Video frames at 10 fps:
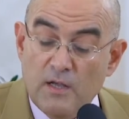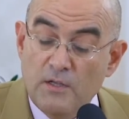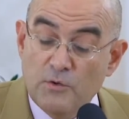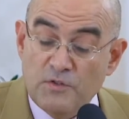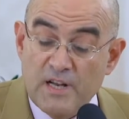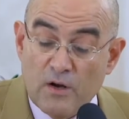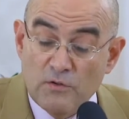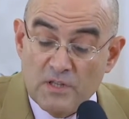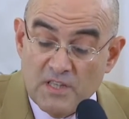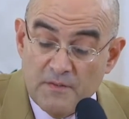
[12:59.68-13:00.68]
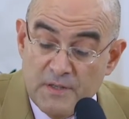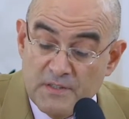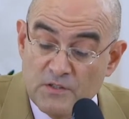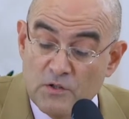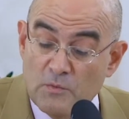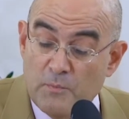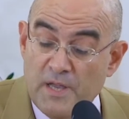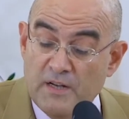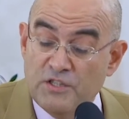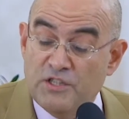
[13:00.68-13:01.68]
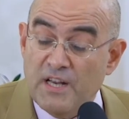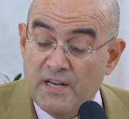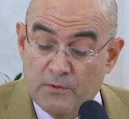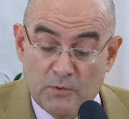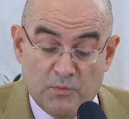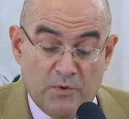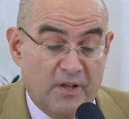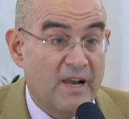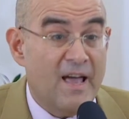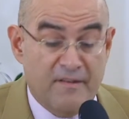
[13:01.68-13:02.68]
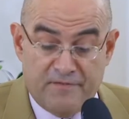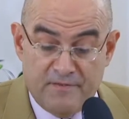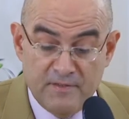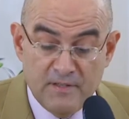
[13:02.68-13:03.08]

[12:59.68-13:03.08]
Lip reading: Using a contraceptive is not being generous with the life.